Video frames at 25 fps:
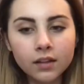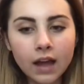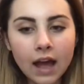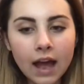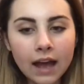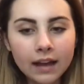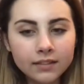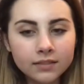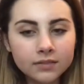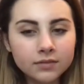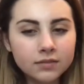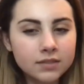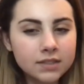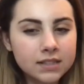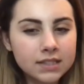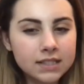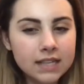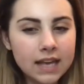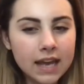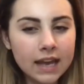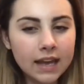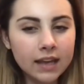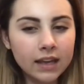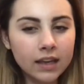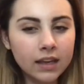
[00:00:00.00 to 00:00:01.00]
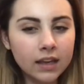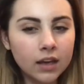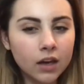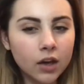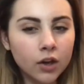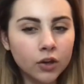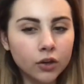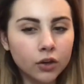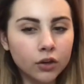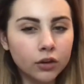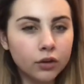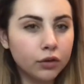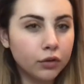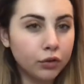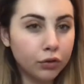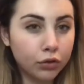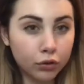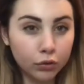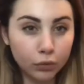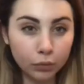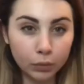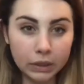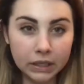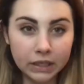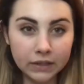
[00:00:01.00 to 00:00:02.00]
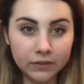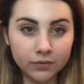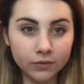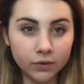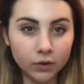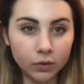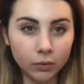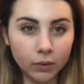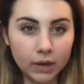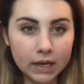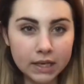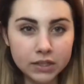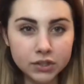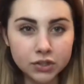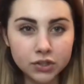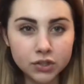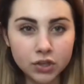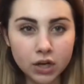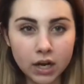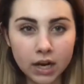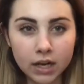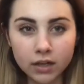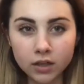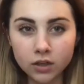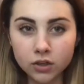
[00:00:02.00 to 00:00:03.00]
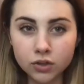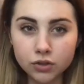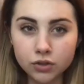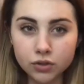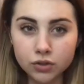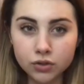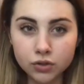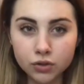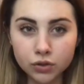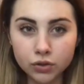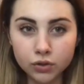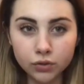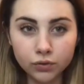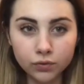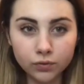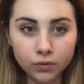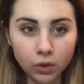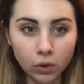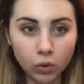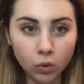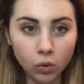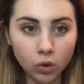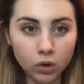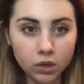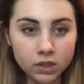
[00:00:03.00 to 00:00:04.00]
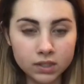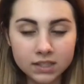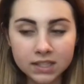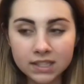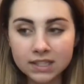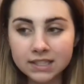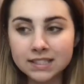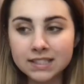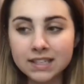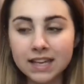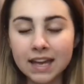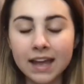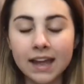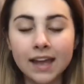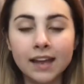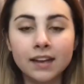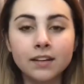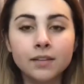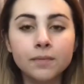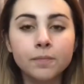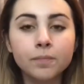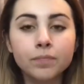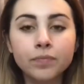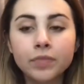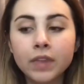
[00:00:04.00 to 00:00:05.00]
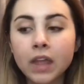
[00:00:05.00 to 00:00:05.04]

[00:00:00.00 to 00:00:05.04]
I'd say a good 3 for waist trainers, 2 for corsets, and